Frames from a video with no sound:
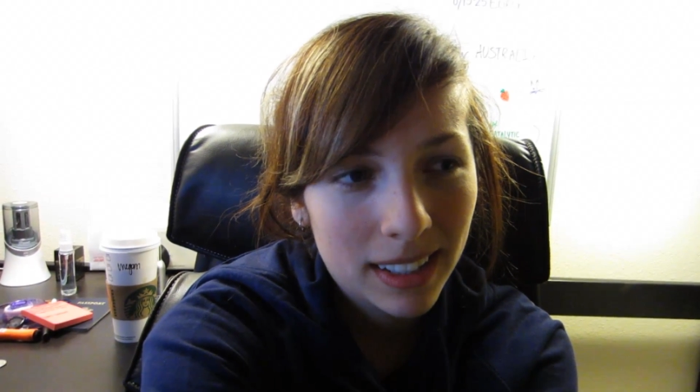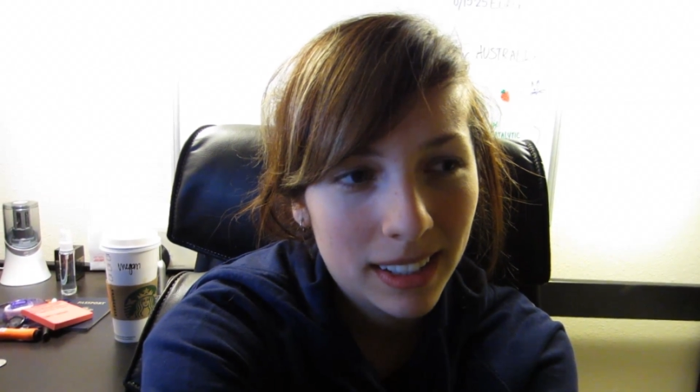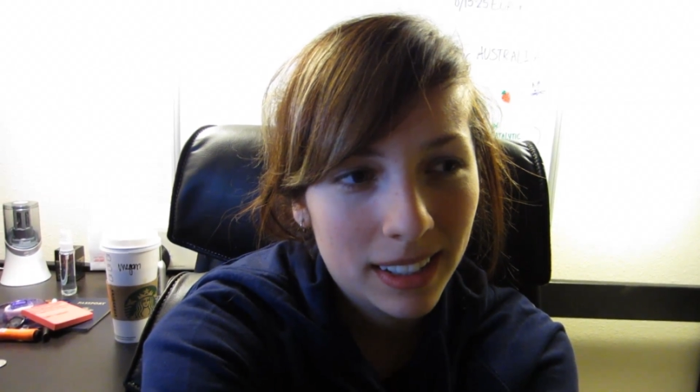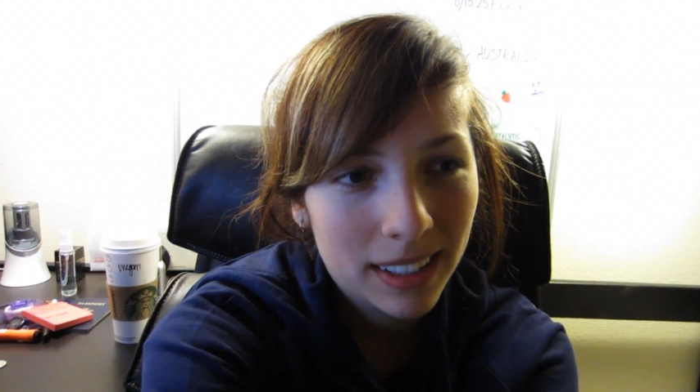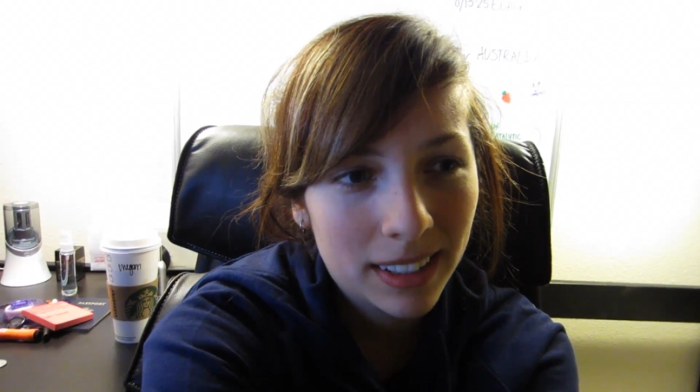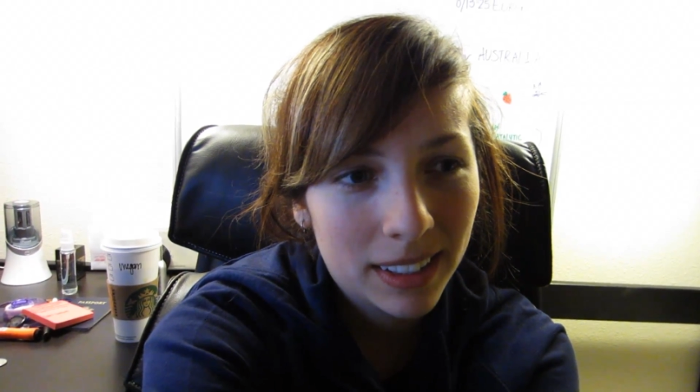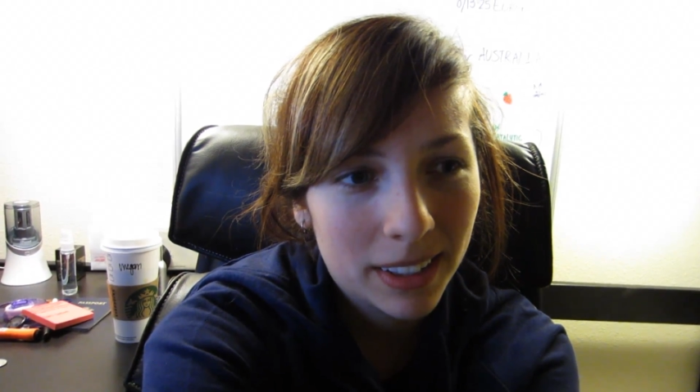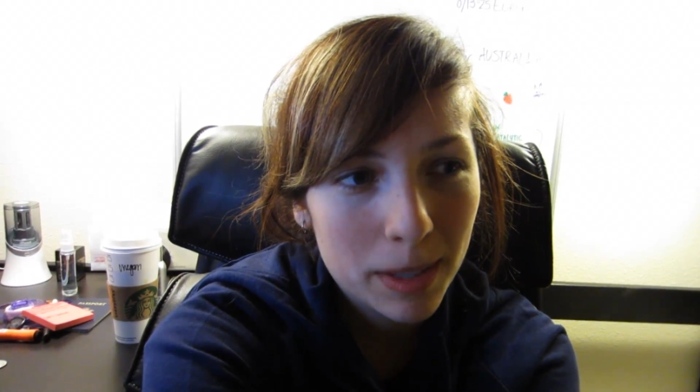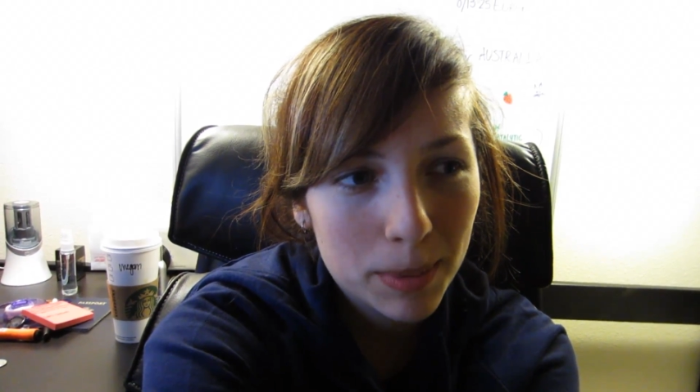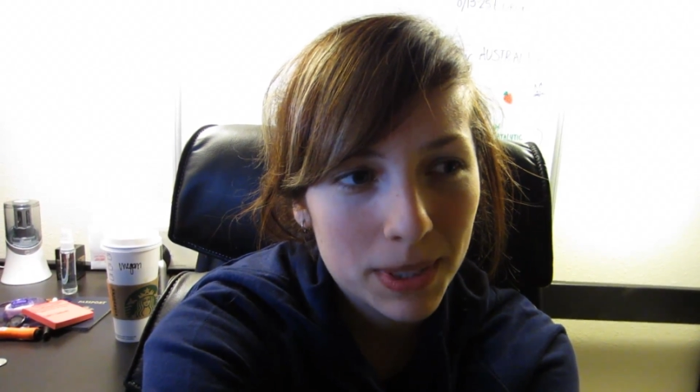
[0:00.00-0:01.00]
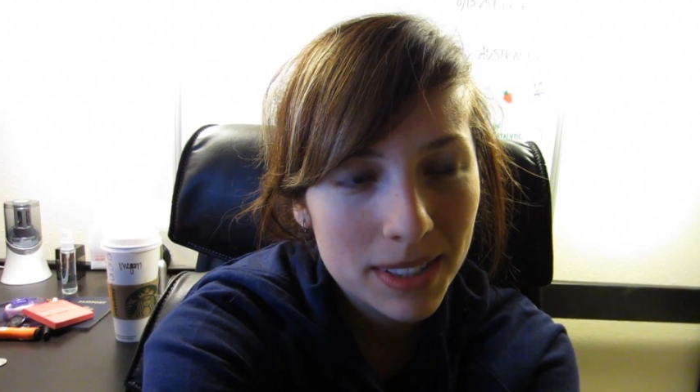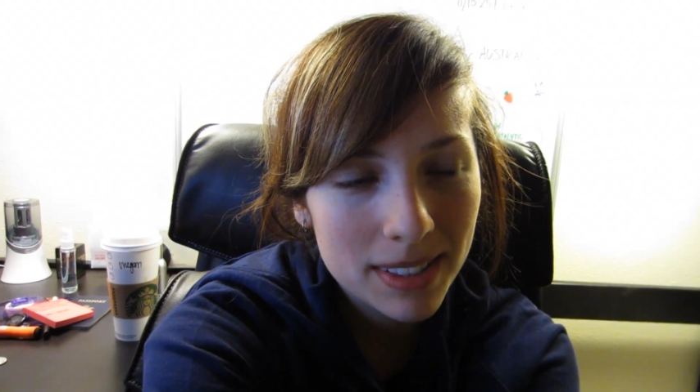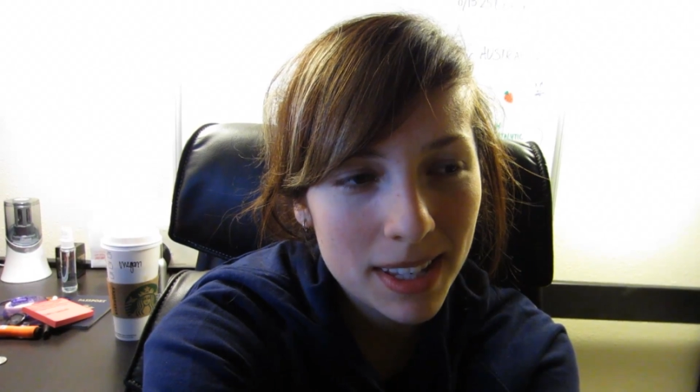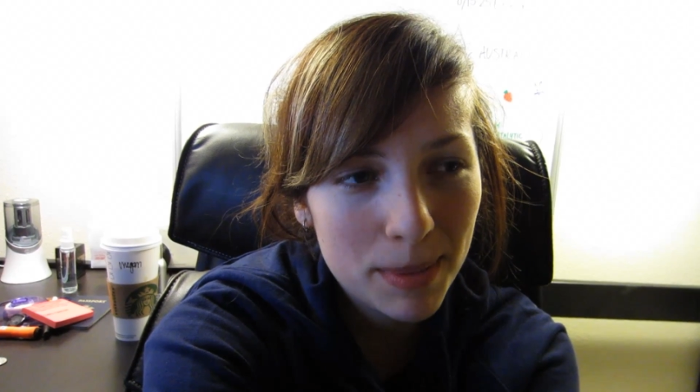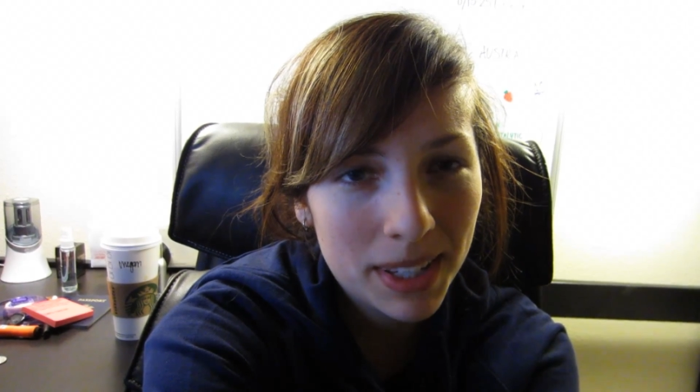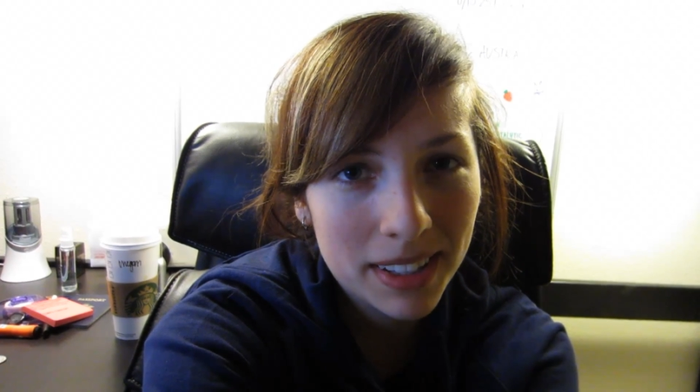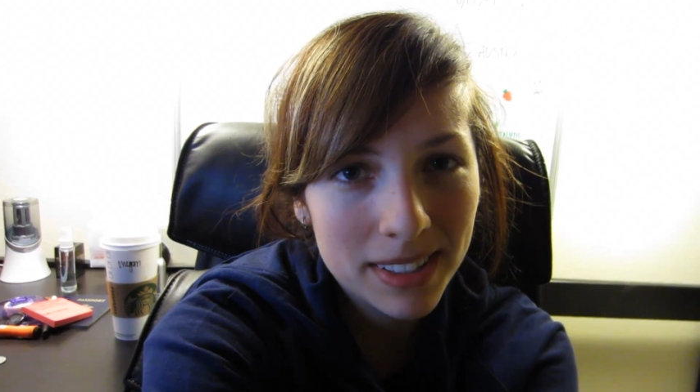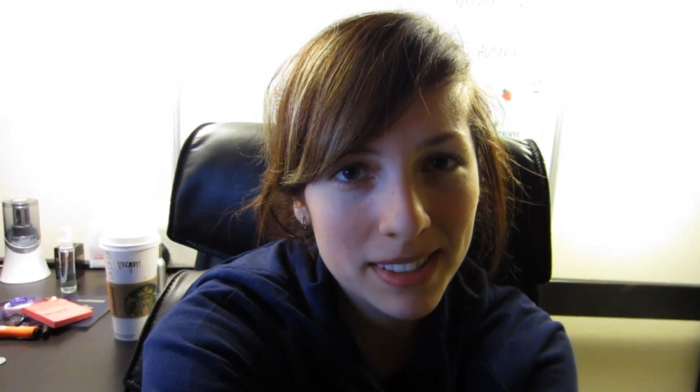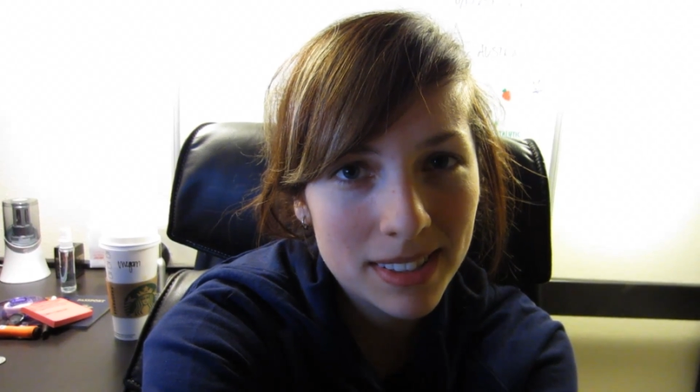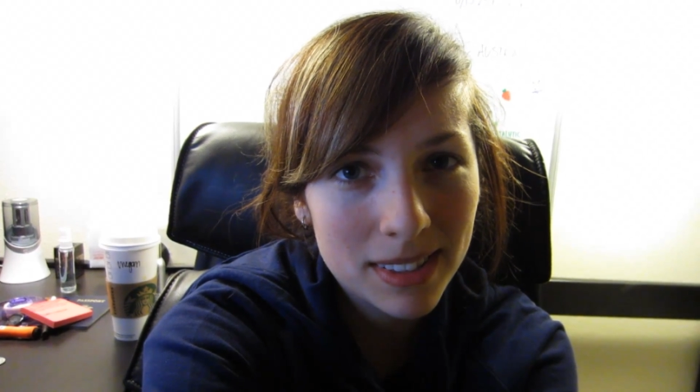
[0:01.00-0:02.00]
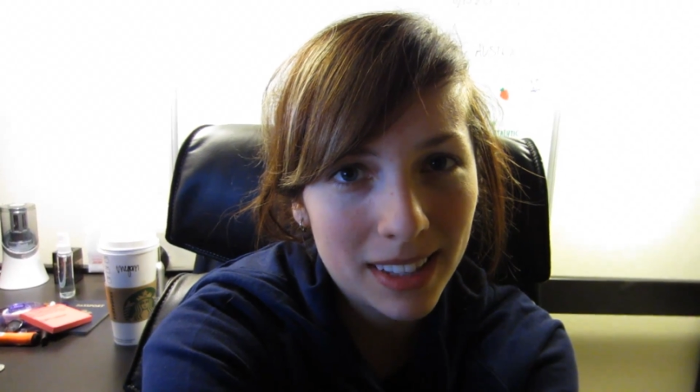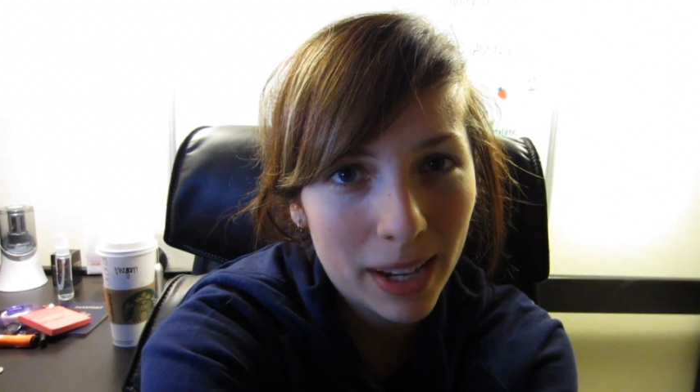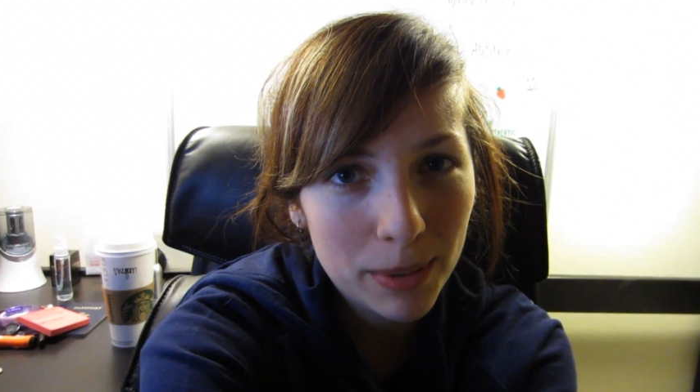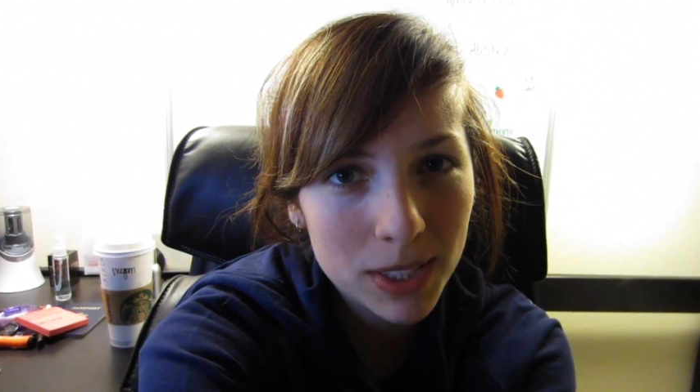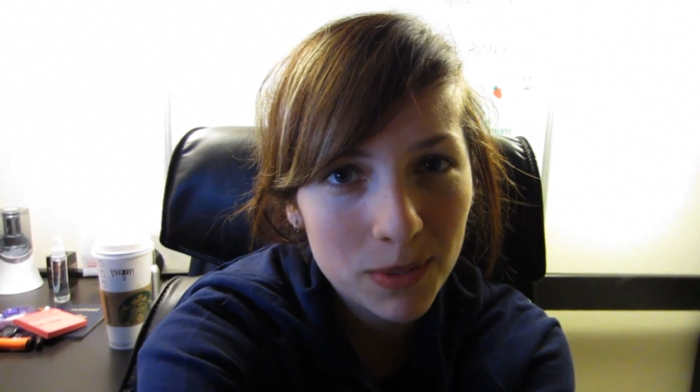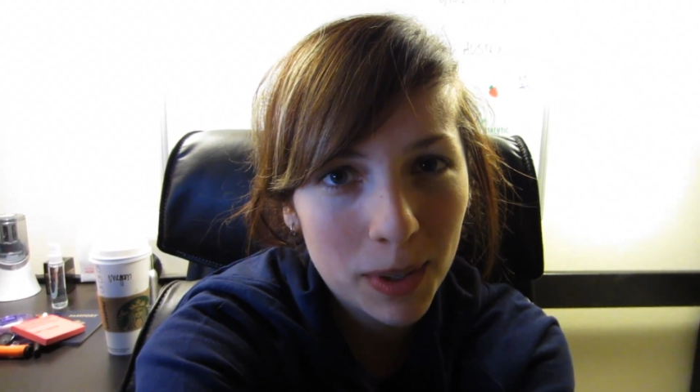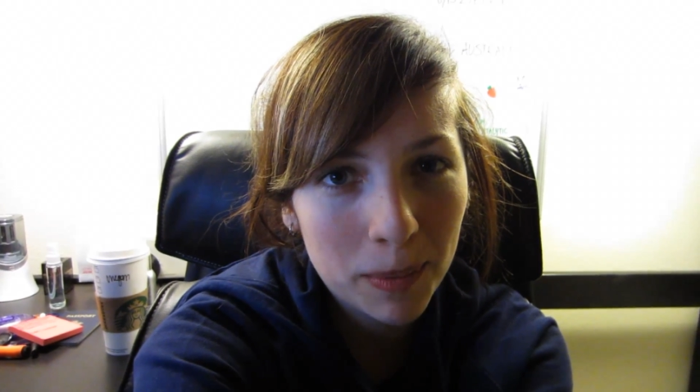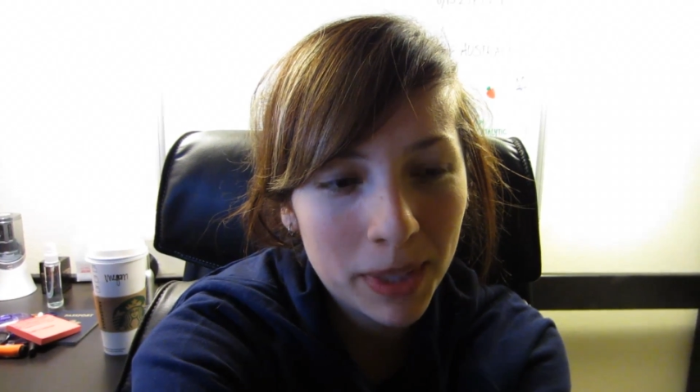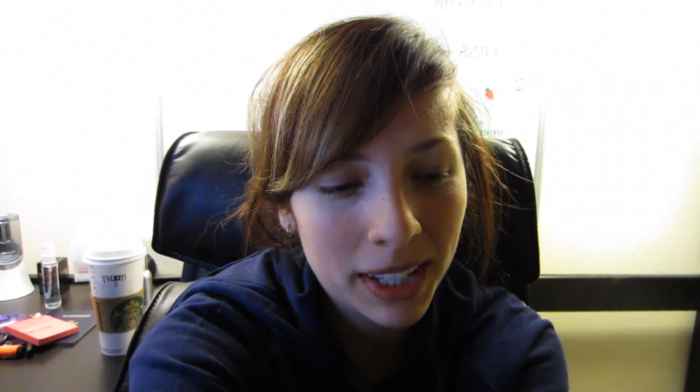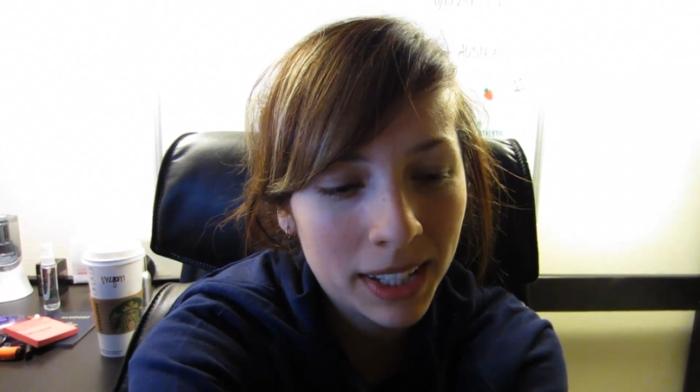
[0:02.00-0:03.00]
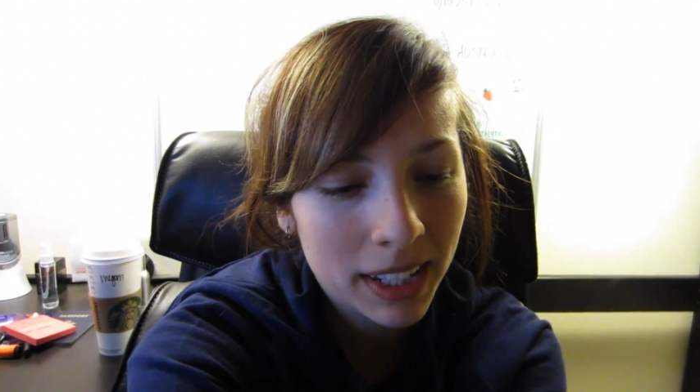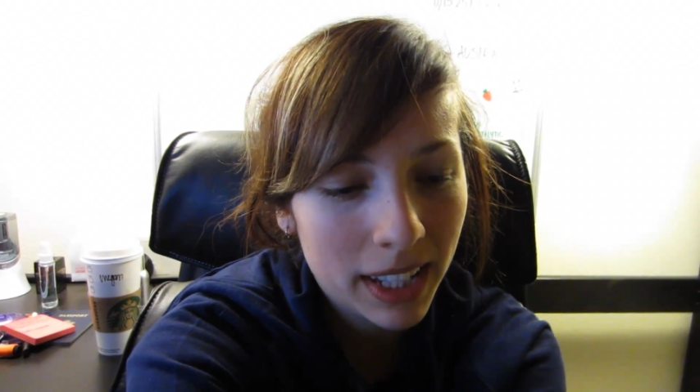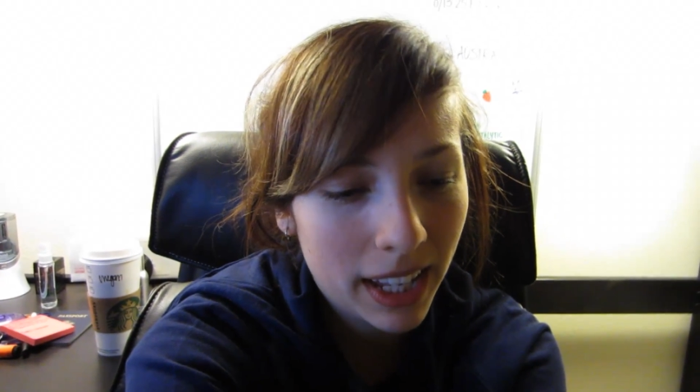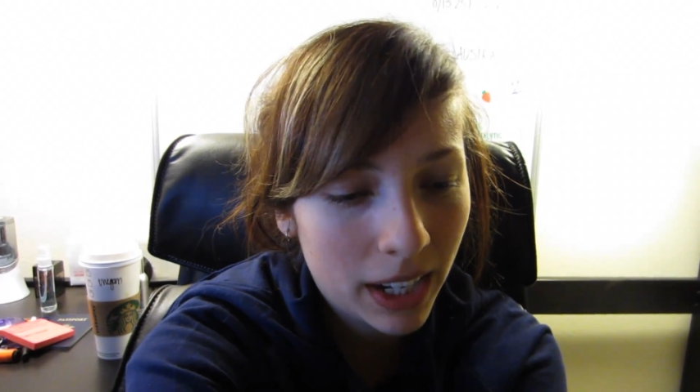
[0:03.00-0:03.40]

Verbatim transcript: uh, are able to see because I was filming,